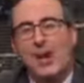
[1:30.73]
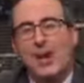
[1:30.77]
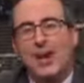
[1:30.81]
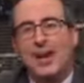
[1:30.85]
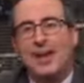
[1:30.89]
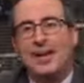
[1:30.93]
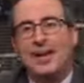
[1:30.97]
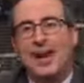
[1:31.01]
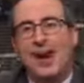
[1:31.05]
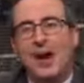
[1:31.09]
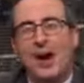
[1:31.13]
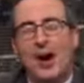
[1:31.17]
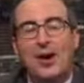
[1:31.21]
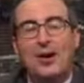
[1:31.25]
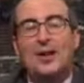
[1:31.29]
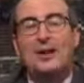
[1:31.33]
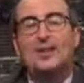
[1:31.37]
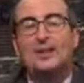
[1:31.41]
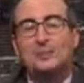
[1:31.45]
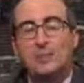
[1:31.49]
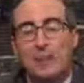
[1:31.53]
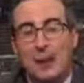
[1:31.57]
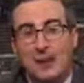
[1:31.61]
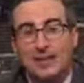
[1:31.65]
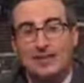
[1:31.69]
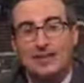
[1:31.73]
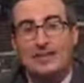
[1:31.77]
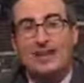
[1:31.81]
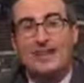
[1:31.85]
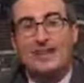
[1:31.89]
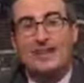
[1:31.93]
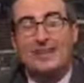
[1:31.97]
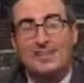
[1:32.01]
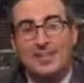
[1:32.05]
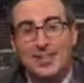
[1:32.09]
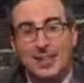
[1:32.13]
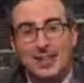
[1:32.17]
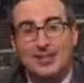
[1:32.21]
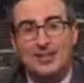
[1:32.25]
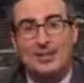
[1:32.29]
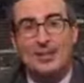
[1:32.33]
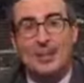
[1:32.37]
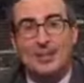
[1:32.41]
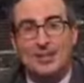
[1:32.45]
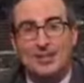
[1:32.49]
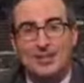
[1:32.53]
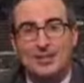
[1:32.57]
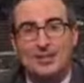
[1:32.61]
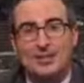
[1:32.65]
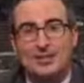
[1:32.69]
he unexpectedly said
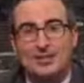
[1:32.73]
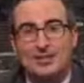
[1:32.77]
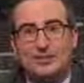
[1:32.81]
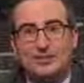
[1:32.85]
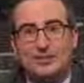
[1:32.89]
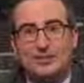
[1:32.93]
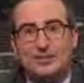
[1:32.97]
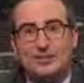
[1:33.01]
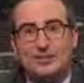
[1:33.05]
this.